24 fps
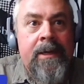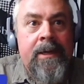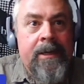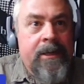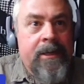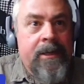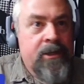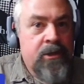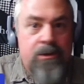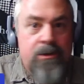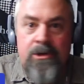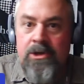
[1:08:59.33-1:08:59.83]

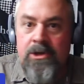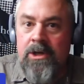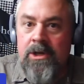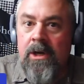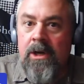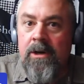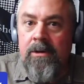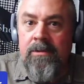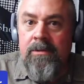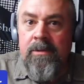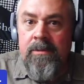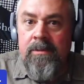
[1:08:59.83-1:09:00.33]
do the
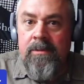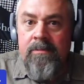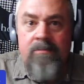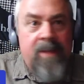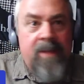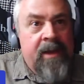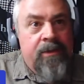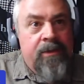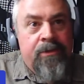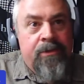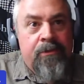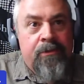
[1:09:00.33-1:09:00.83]
show
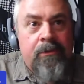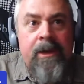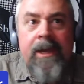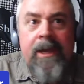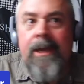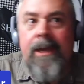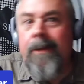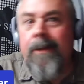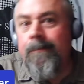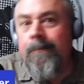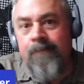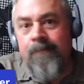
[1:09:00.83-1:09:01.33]
at
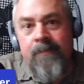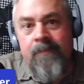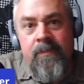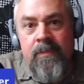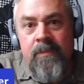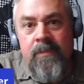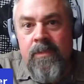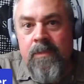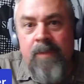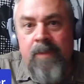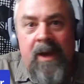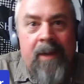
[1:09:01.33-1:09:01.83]
3,
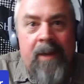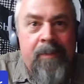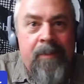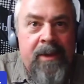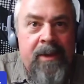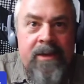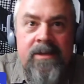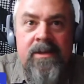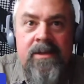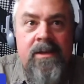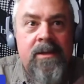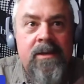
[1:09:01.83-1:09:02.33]
pop
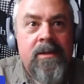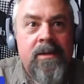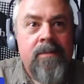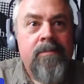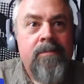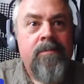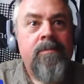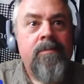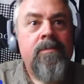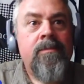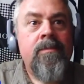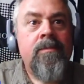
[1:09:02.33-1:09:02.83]
into
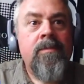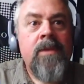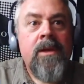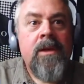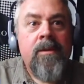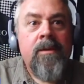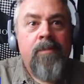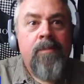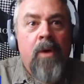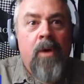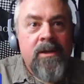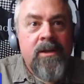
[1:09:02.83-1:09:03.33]

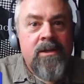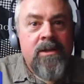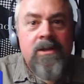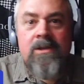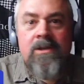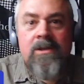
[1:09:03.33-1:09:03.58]
the boss's